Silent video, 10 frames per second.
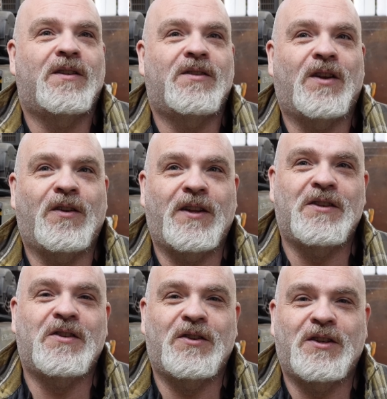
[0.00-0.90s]
So
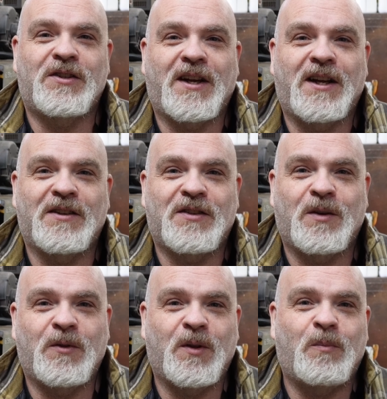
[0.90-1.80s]
these are just kind of
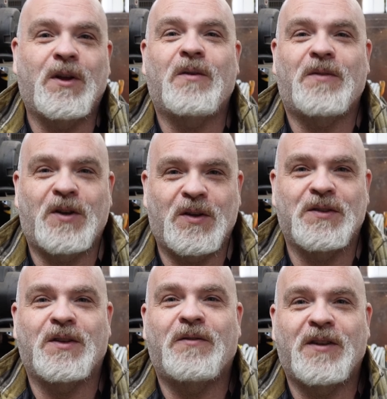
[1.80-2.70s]
some of the
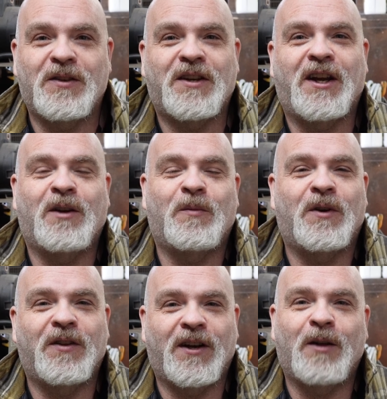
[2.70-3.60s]
pitfalls of this
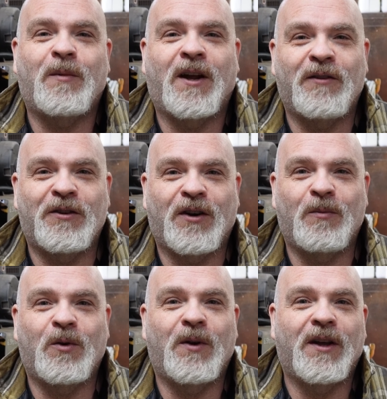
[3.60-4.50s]
camera that I'm having
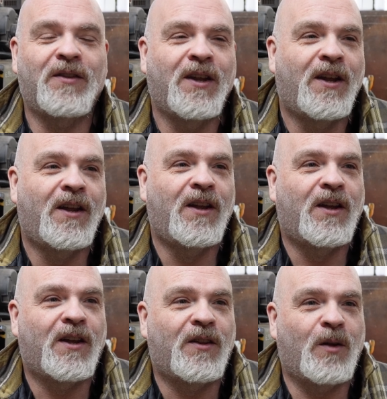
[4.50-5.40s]
trouble with.
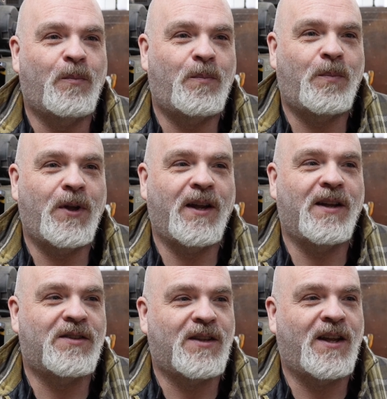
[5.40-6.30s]
The
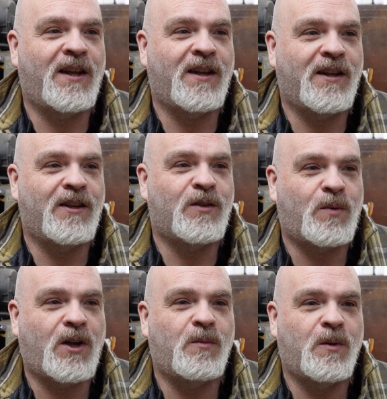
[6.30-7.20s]
biggest thing is
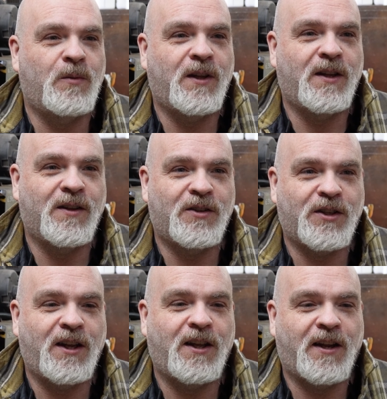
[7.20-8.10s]
probably the
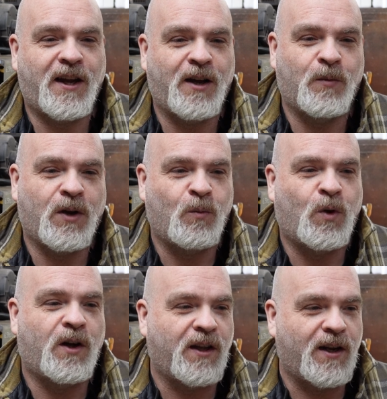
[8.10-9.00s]
shaky cam when I'm
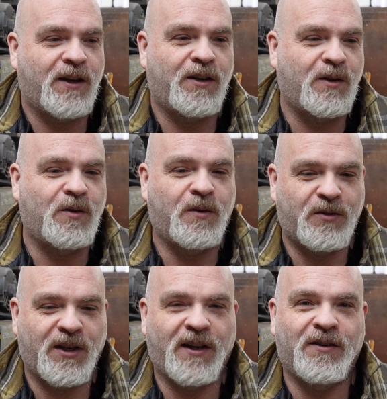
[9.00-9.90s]
walking. I
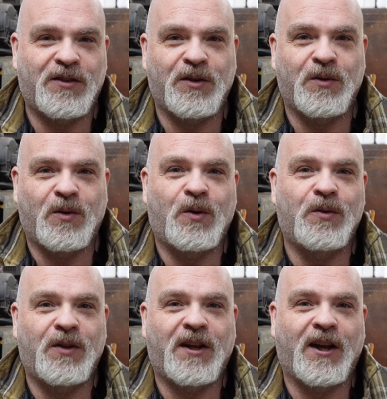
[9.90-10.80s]
do tend to
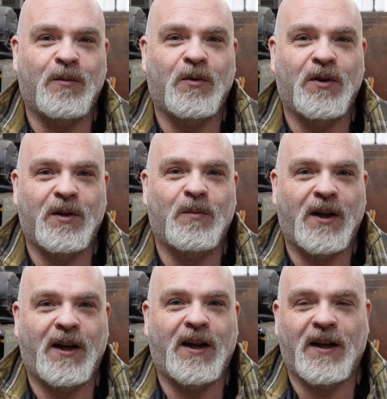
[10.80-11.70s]
hold the camera in
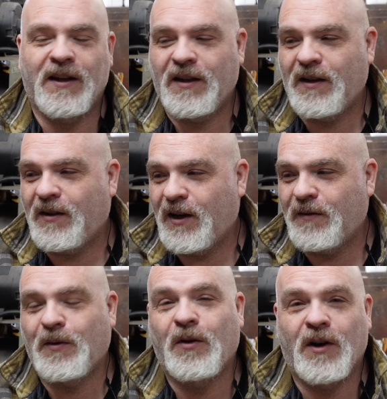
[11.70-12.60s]
my hand.
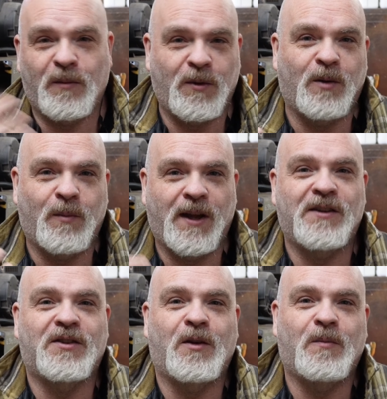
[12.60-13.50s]
Therefore, I'm going to
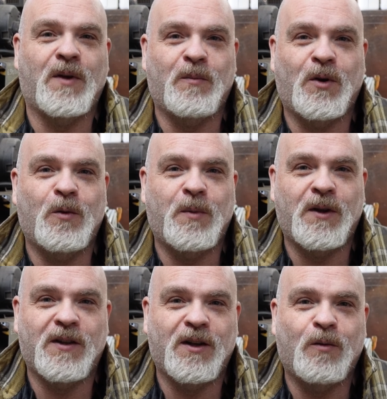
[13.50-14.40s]
make something I'm
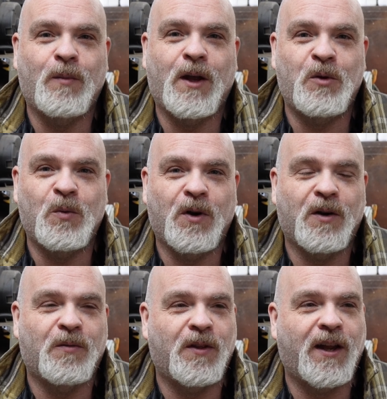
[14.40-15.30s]
hoping that'll maybe
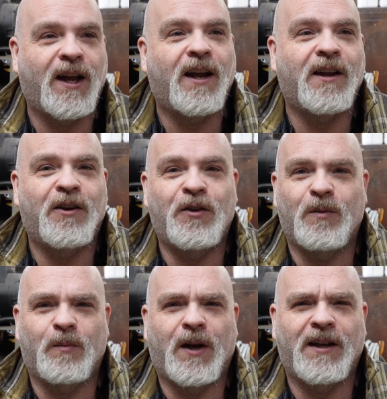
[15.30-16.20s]
work for that. I know you
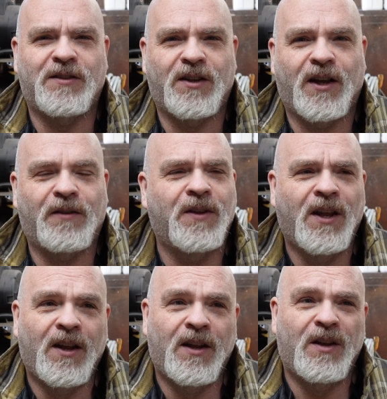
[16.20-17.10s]
can buy stuff,
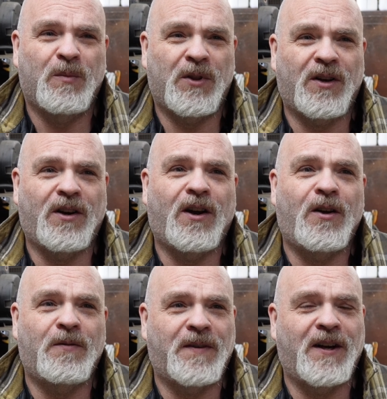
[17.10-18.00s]
but they're
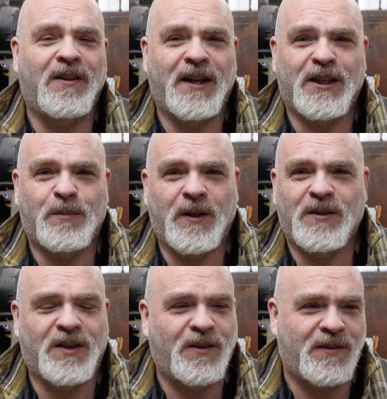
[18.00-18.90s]
all fairly
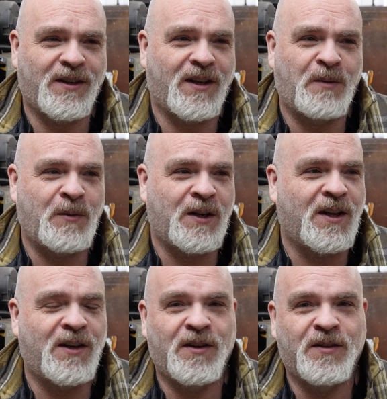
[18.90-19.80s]
expensive. And I mean,
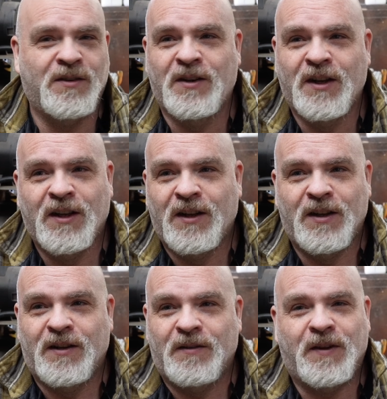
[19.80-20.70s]

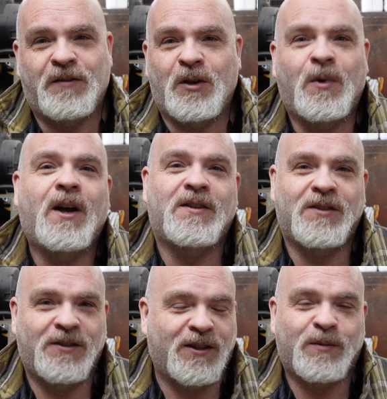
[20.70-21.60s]
50
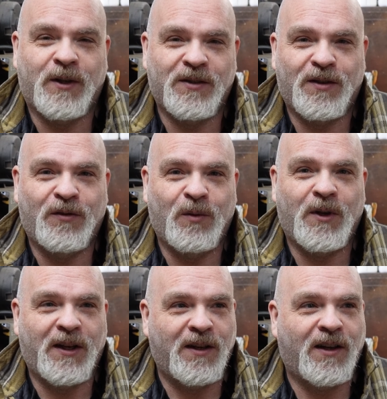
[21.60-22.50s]
bucks is expensive to
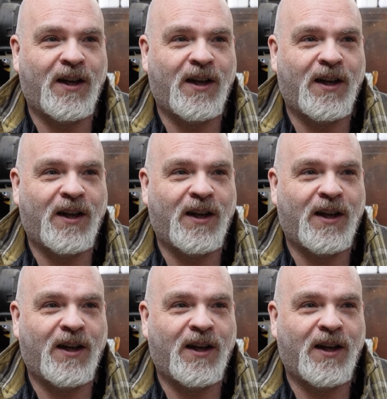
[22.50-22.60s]
me.